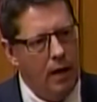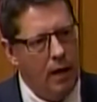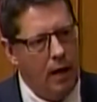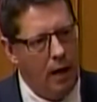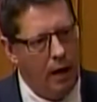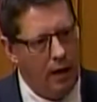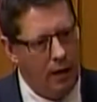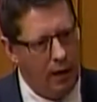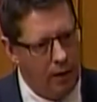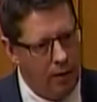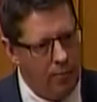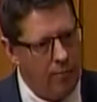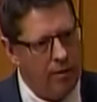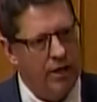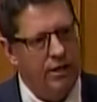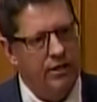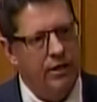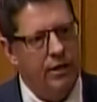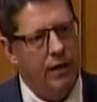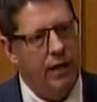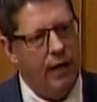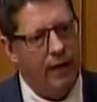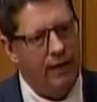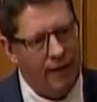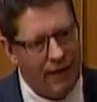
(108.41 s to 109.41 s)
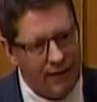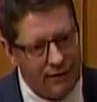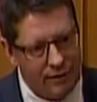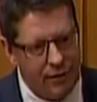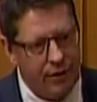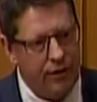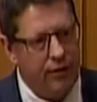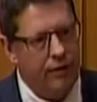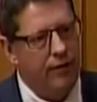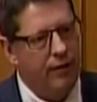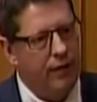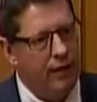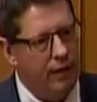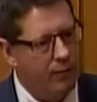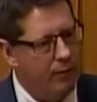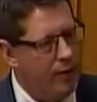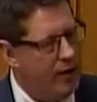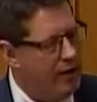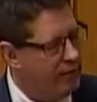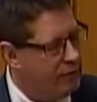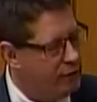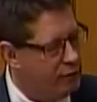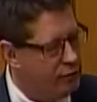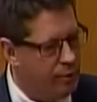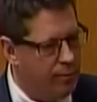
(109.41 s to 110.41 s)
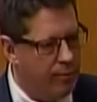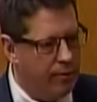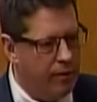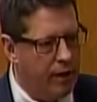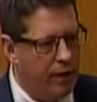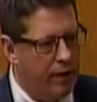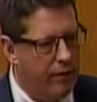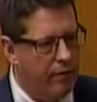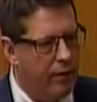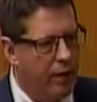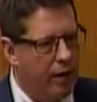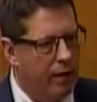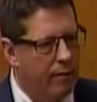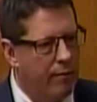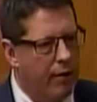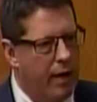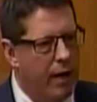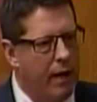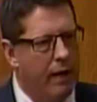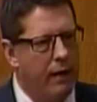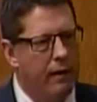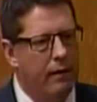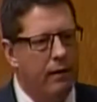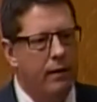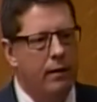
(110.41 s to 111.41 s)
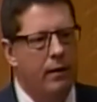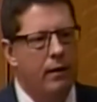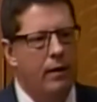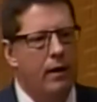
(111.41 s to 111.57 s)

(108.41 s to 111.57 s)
in our budget, and that's a good thing. We have a AAA credit rating.